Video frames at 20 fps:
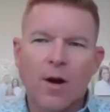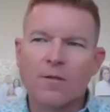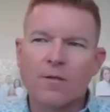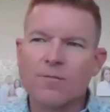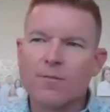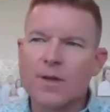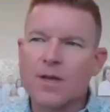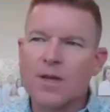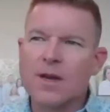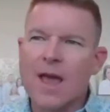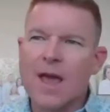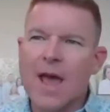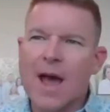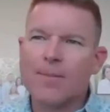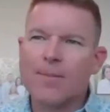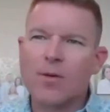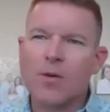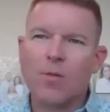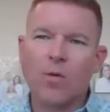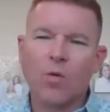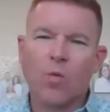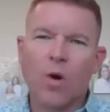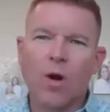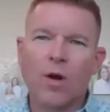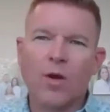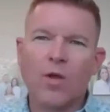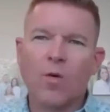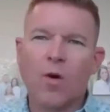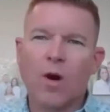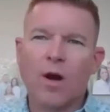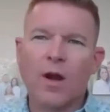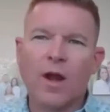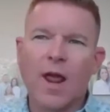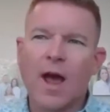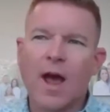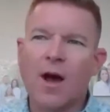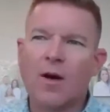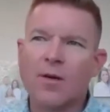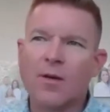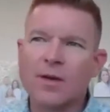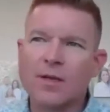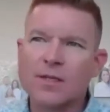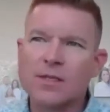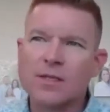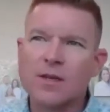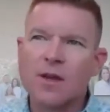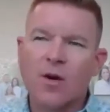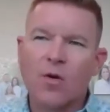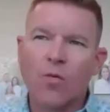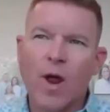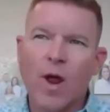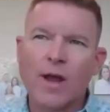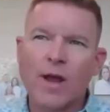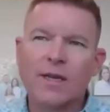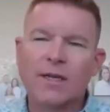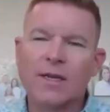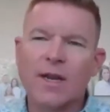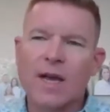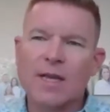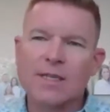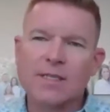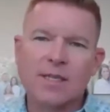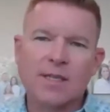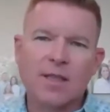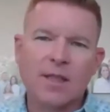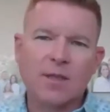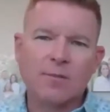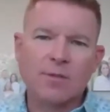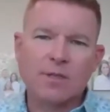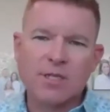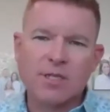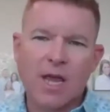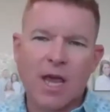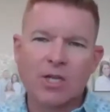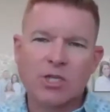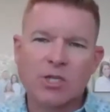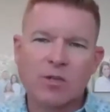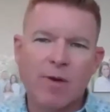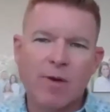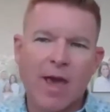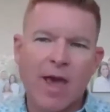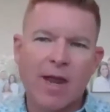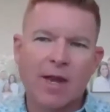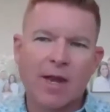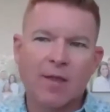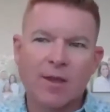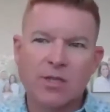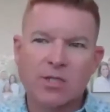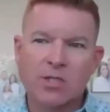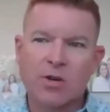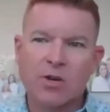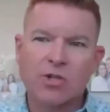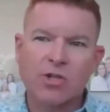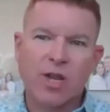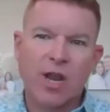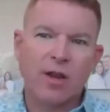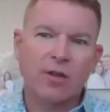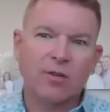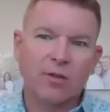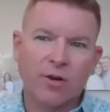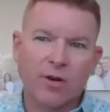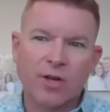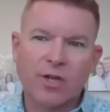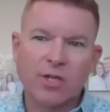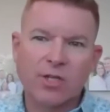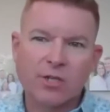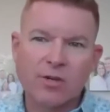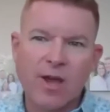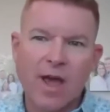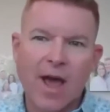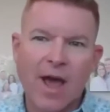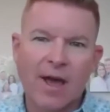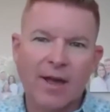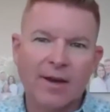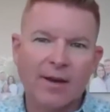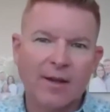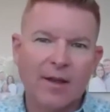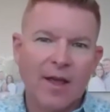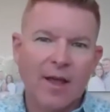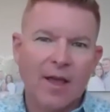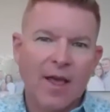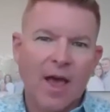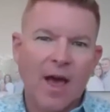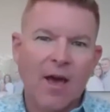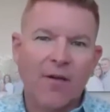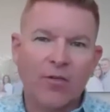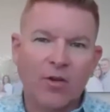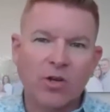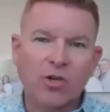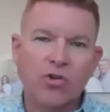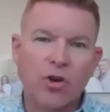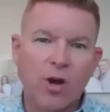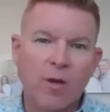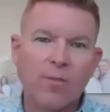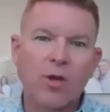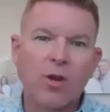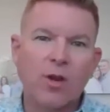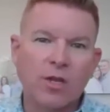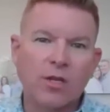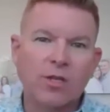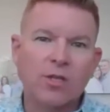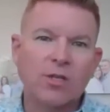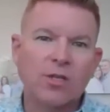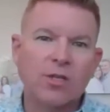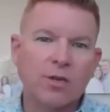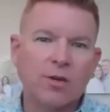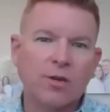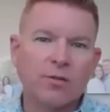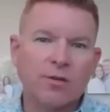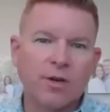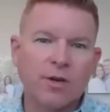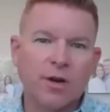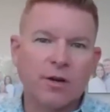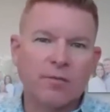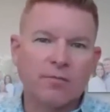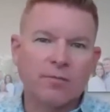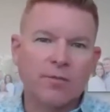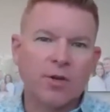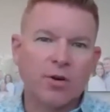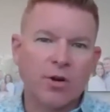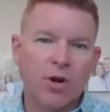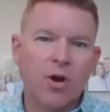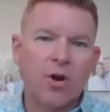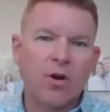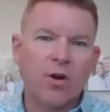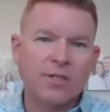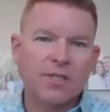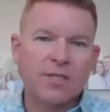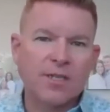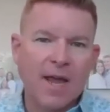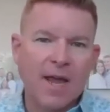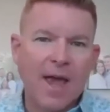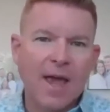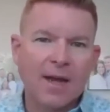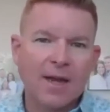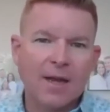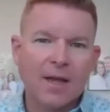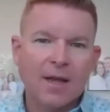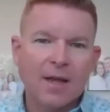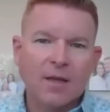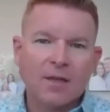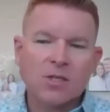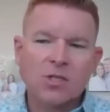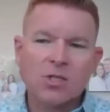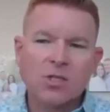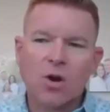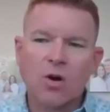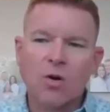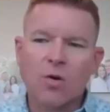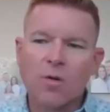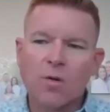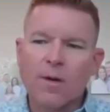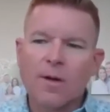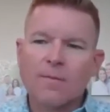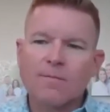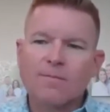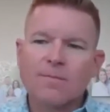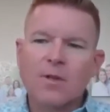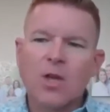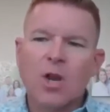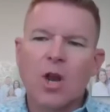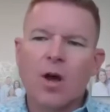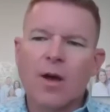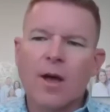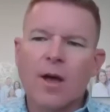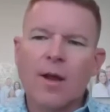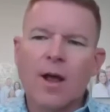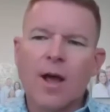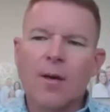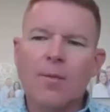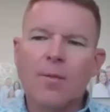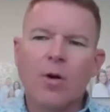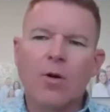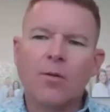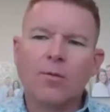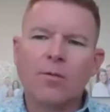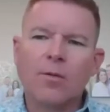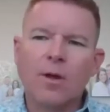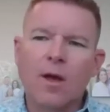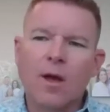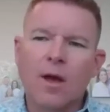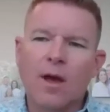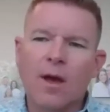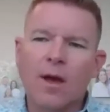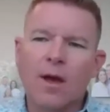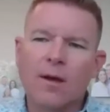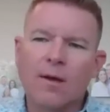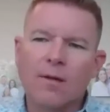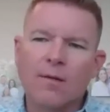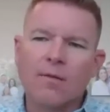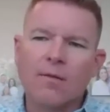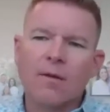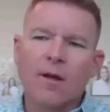being happy with where you are now is recognizing that the mistakes you made and the associated learnings you had have contributed to your current state. So, I don't, I